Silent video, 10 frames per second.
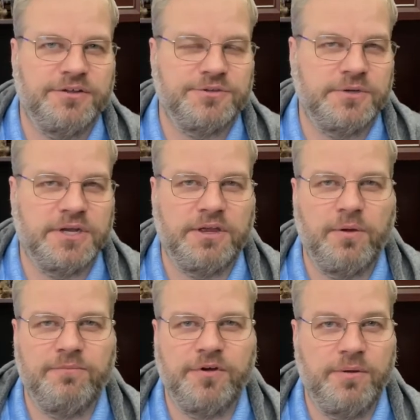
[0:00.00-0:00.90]
So it didn't go
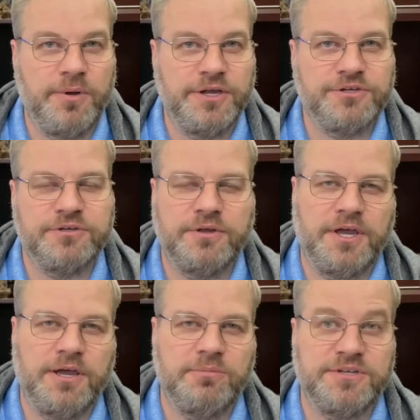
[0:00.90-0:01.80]
up very much,
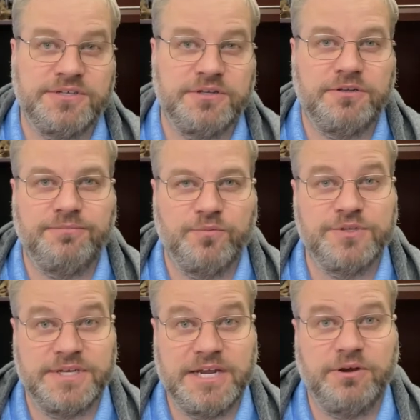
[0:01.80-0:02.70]
but it still was
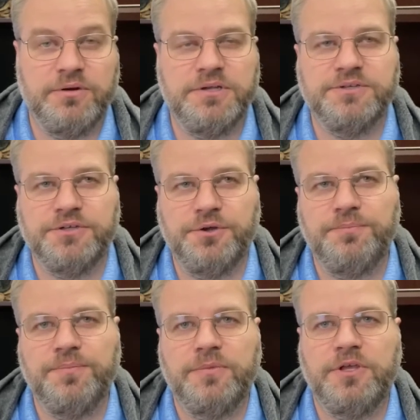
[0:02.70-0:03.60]
an increase. So,
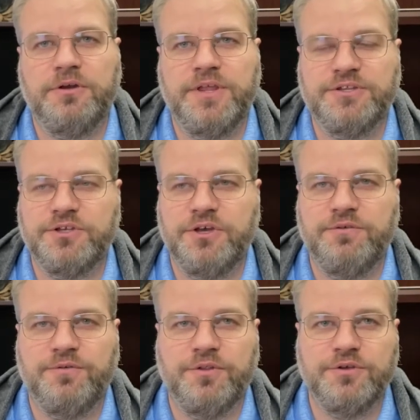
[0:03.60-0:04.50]
that's good
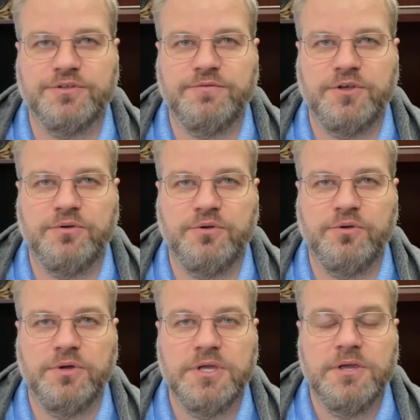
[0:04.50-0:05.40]
for those of you
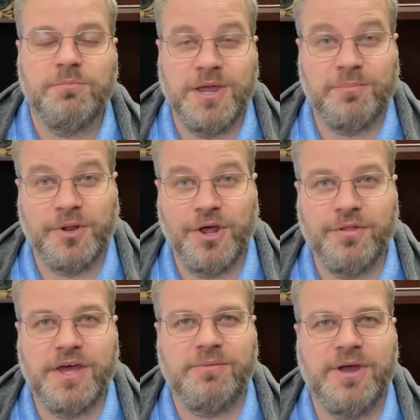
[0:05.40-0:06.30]
who make below
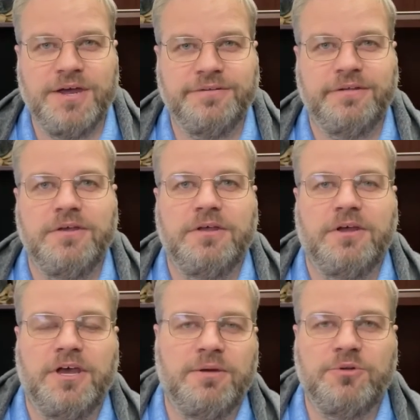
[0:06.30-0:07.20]
that amount
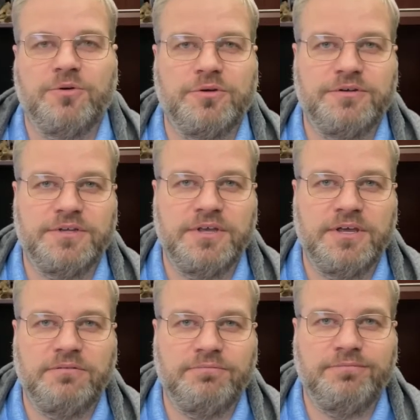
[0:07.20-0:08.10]
in order to
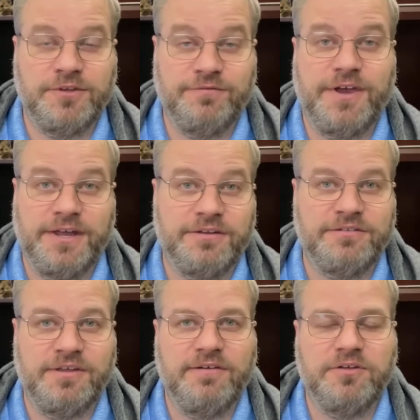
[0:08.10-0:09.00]
get to file a
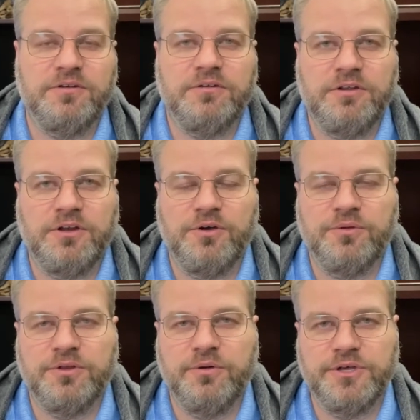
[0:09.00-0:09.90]
7,
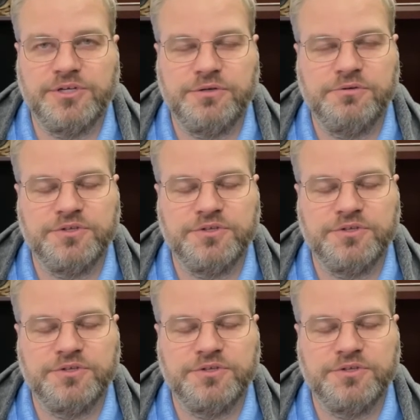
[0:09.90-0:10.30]
with no issues.